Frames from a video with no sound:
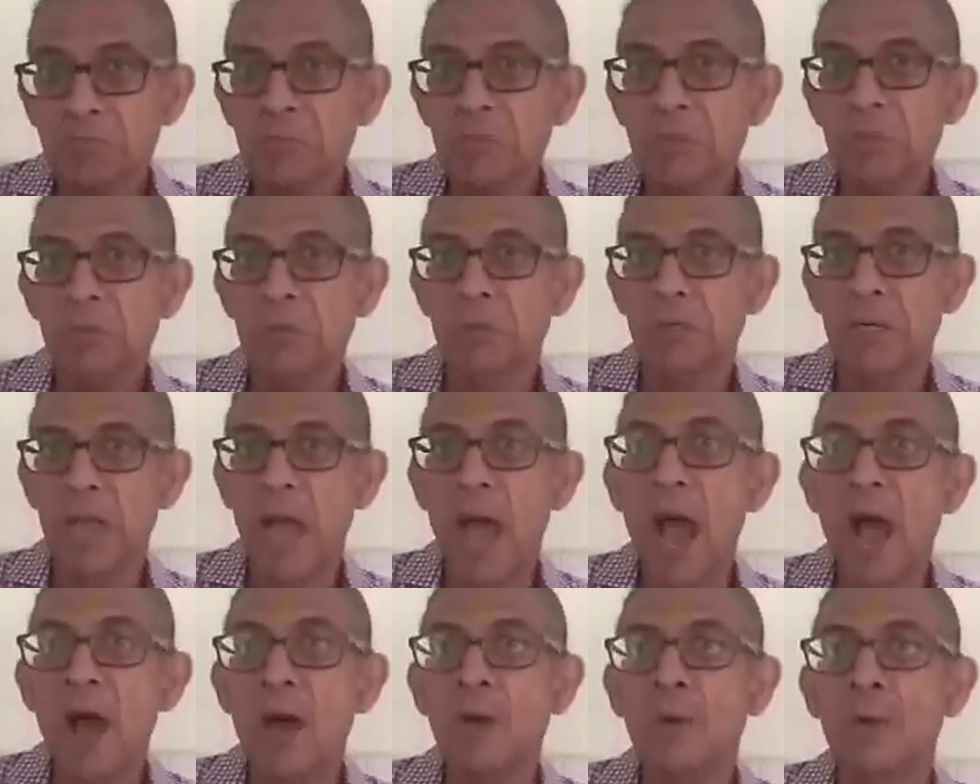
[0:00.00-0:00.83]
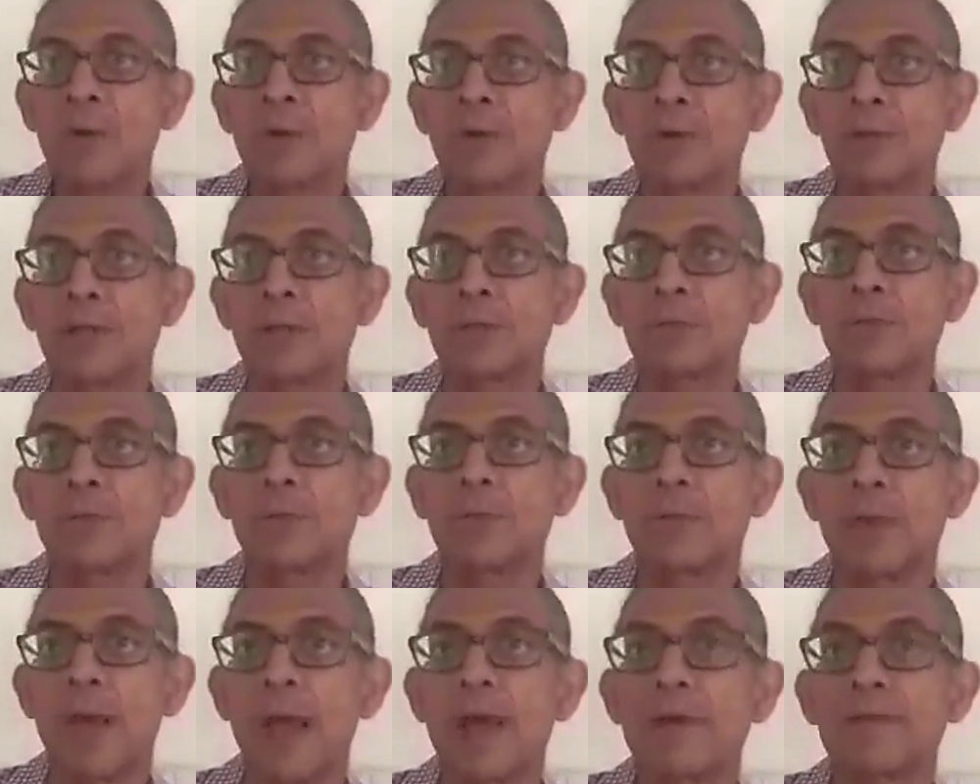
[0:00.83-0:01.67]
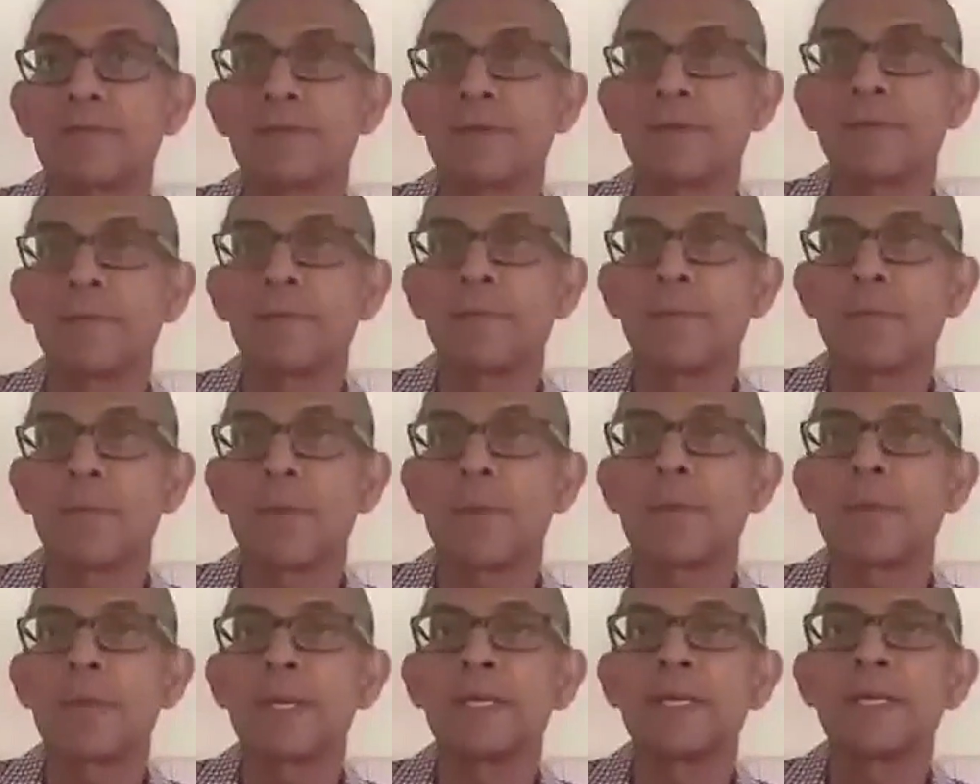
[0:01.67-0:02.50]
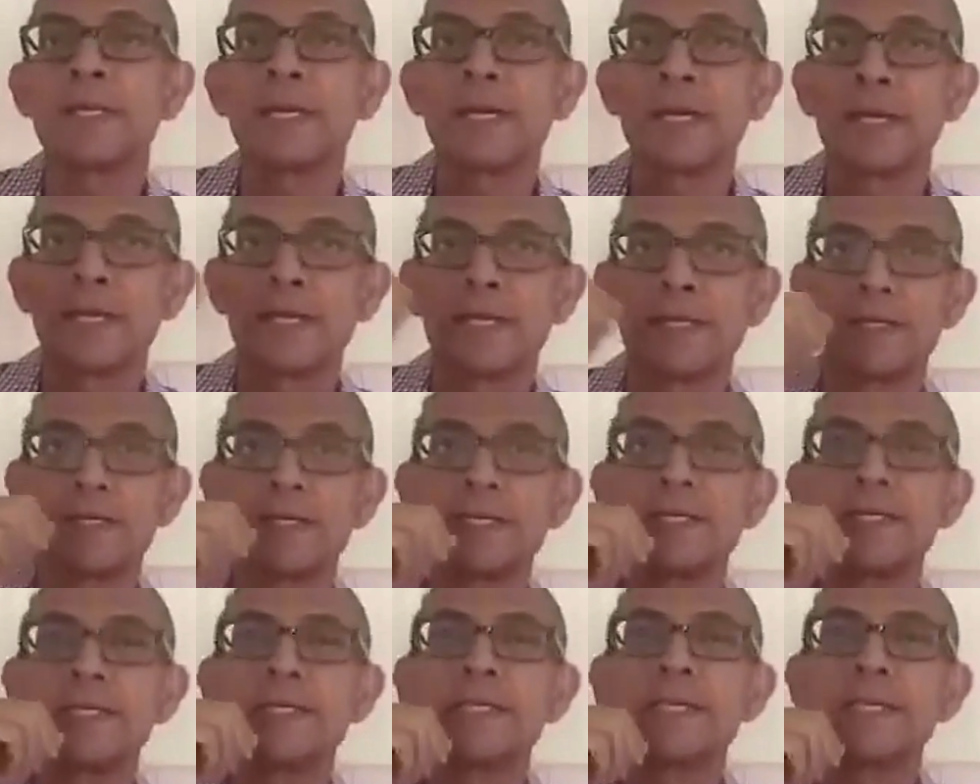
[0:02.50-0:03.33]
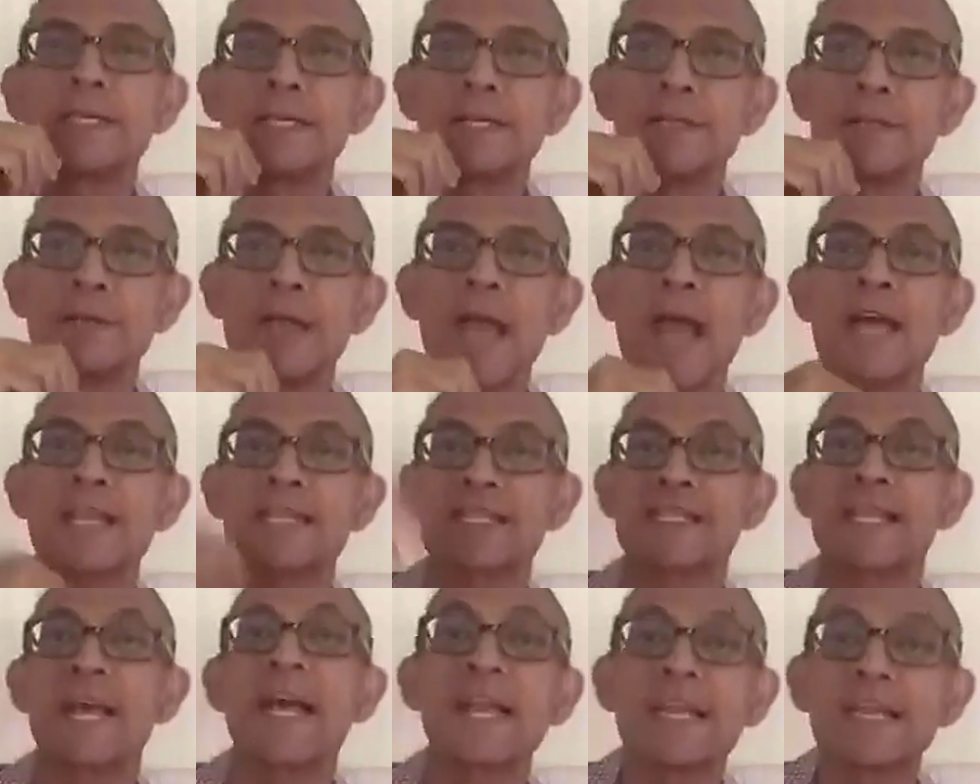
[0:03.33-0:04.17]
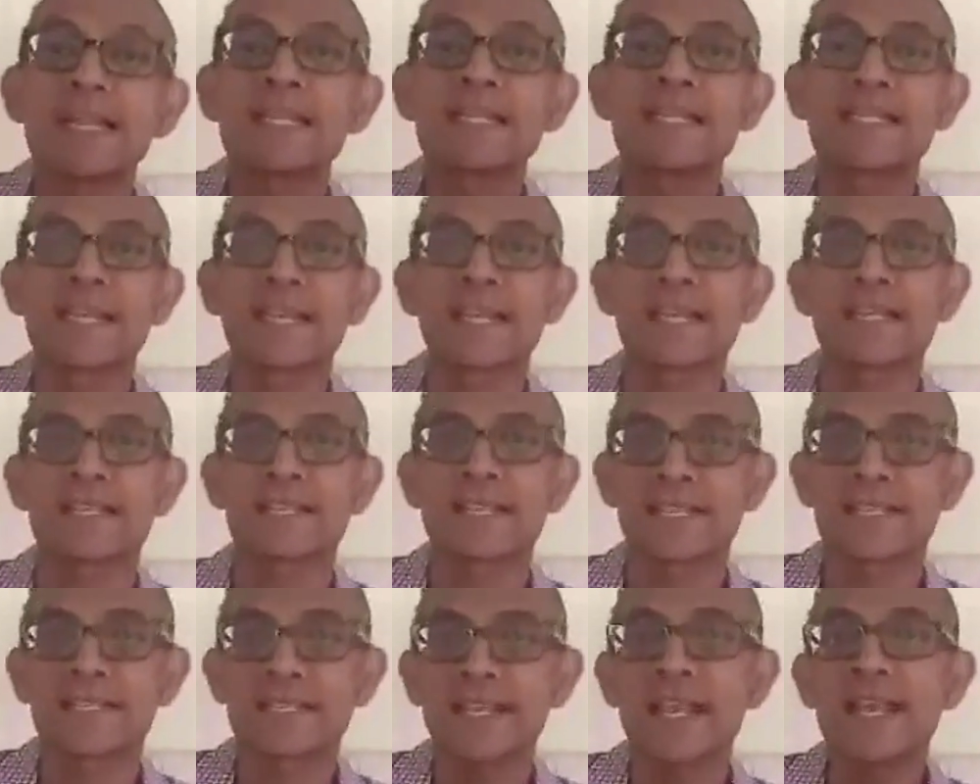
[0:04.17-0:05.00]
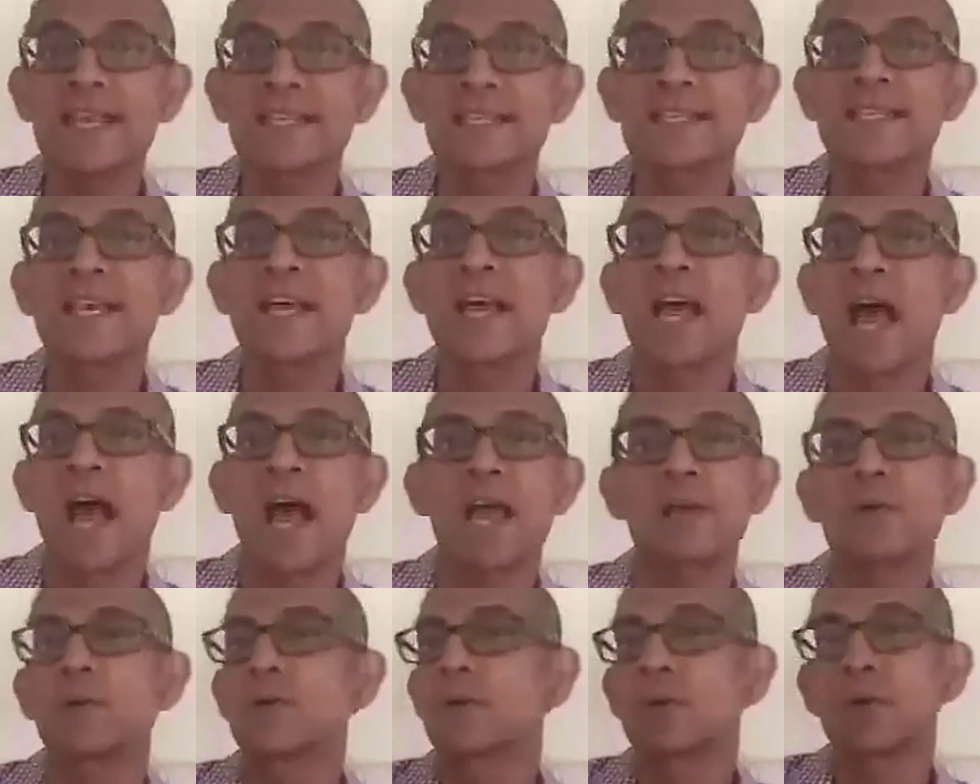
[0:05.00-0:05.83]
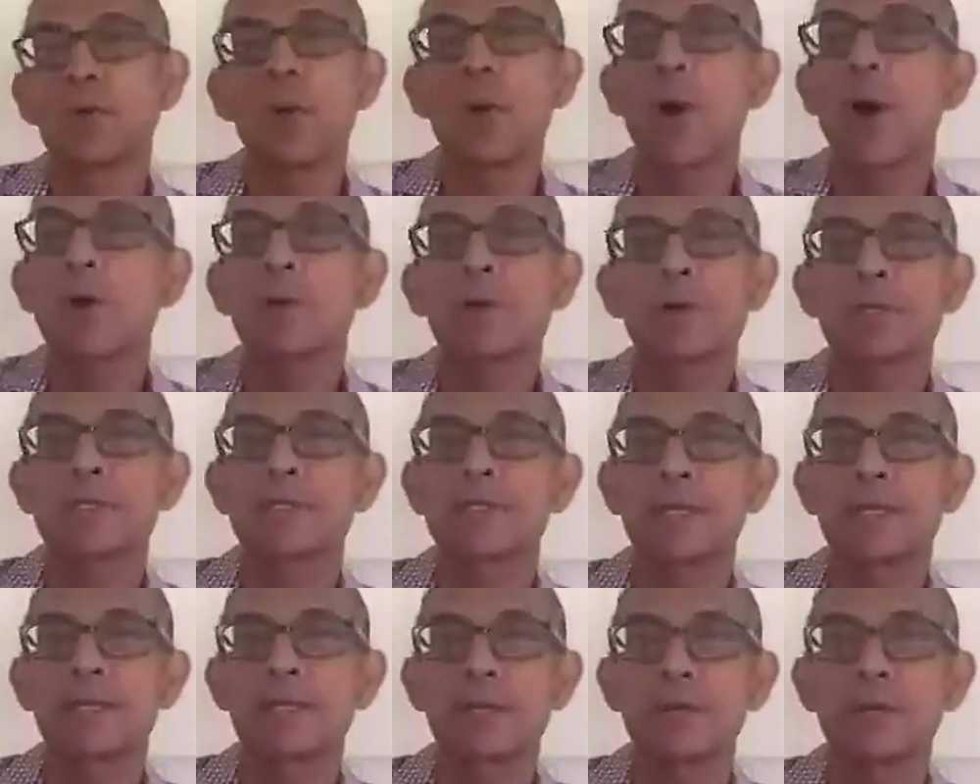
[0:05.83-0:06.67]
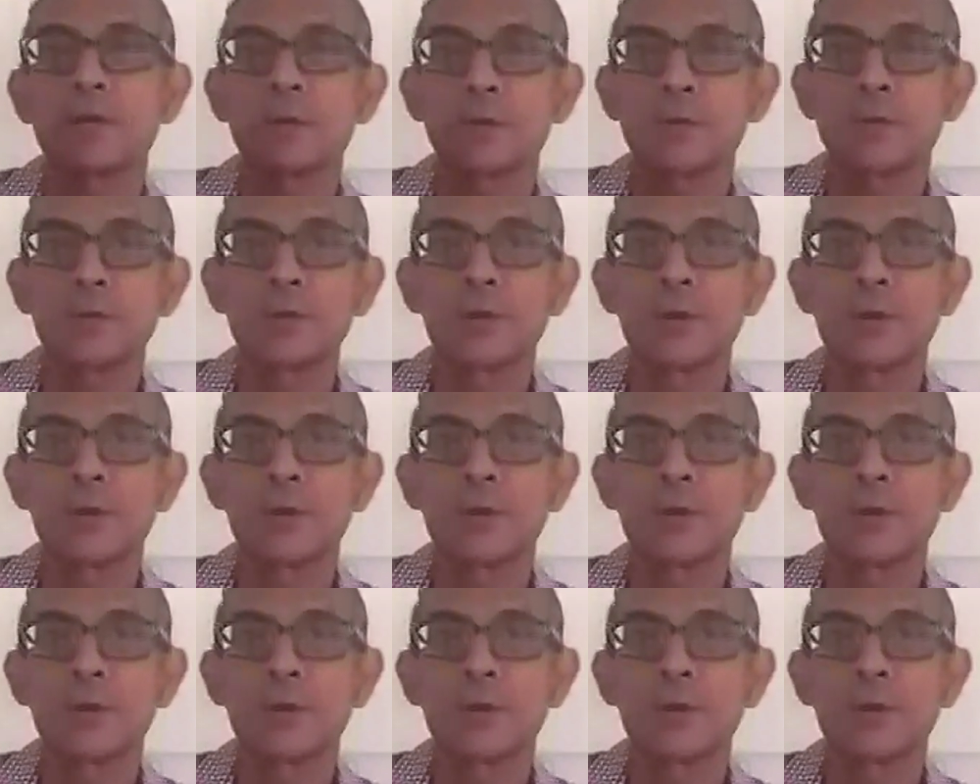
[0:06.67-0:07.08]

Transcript: now that we've been assigned success, I could go out and say that, look,